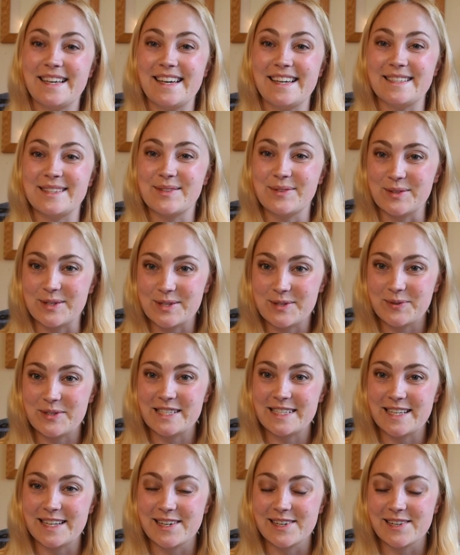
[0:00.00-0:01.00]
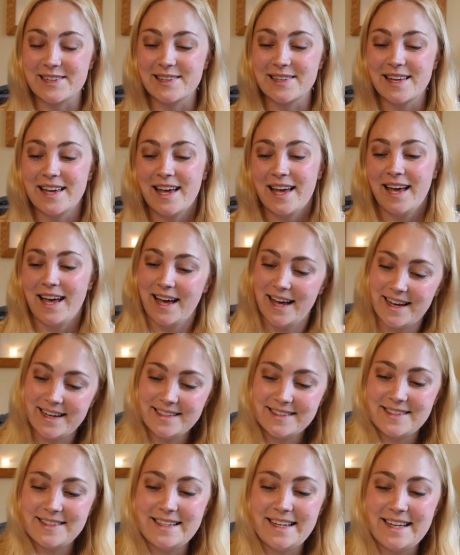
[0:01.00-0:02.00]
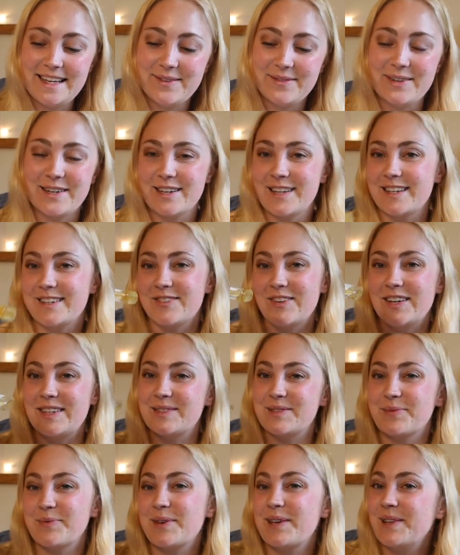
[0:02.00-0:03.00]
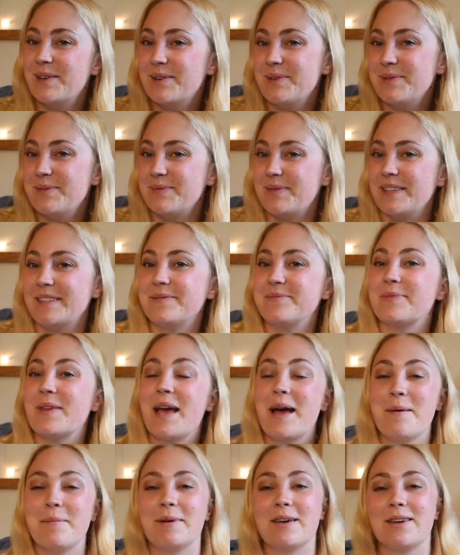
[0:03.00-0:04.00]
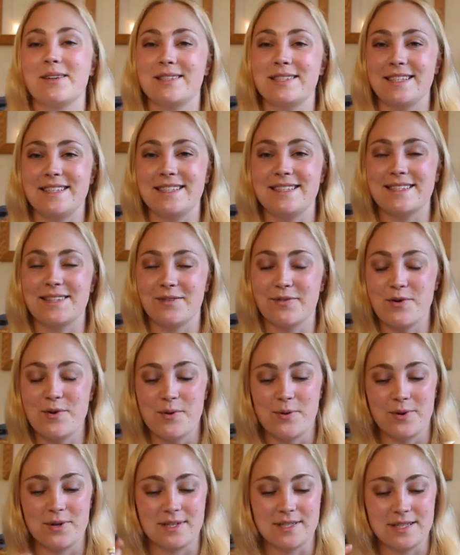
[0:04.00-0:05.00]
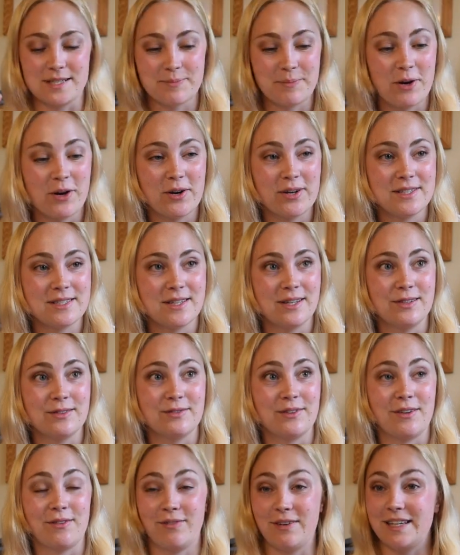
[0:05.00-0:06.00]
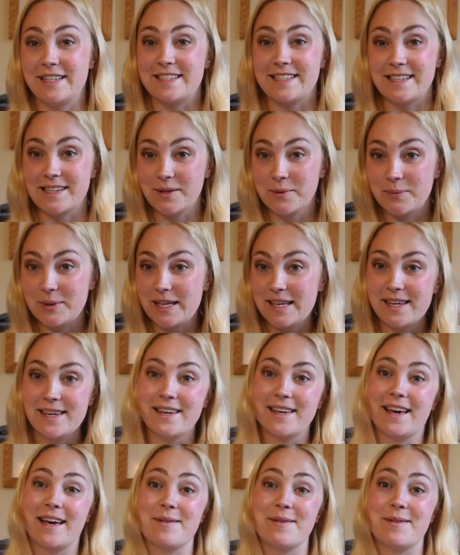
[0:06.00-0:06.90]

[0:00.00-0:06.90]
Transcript: Swedish Whiskey Girl, and today we are going to try some Kilchoman because it is, of course, as part of the Feis week.